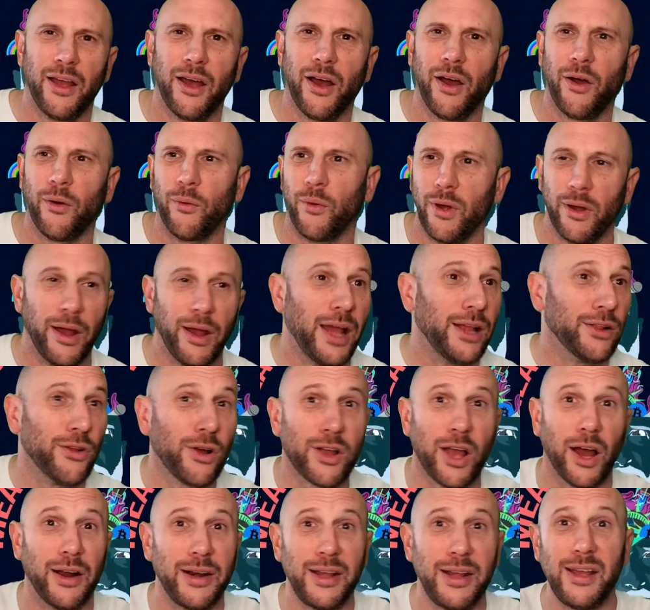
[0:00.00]
oh, hey,
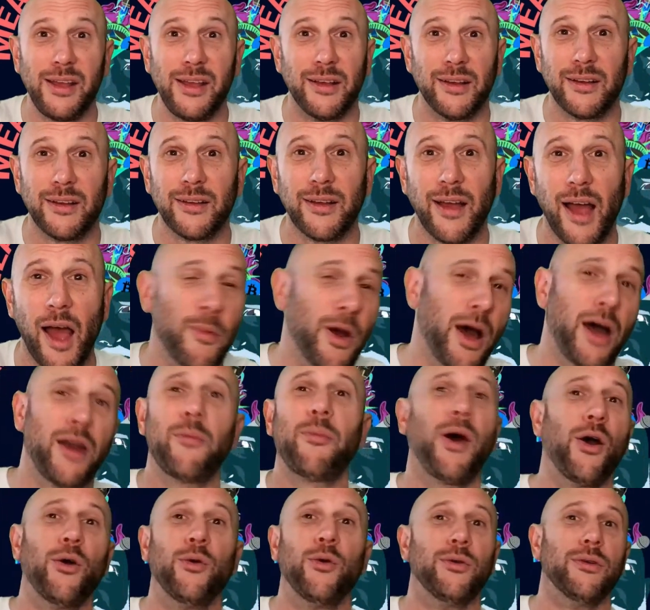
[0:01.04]
look, honey, I'm on a
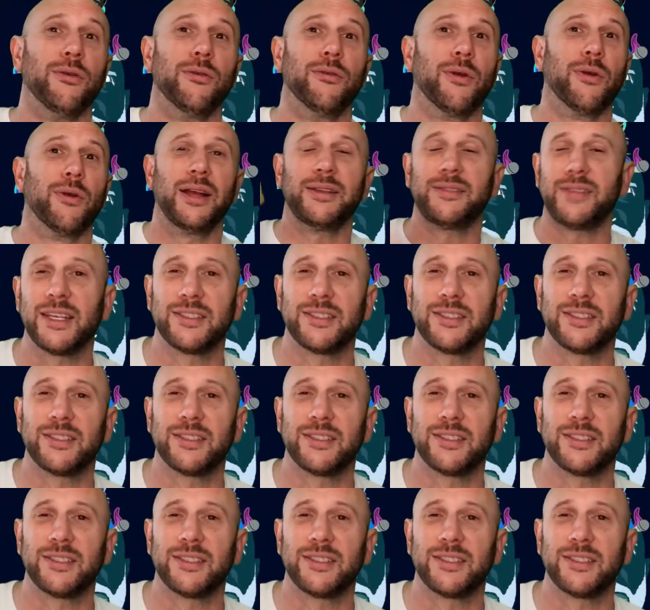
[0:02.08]
boat, right?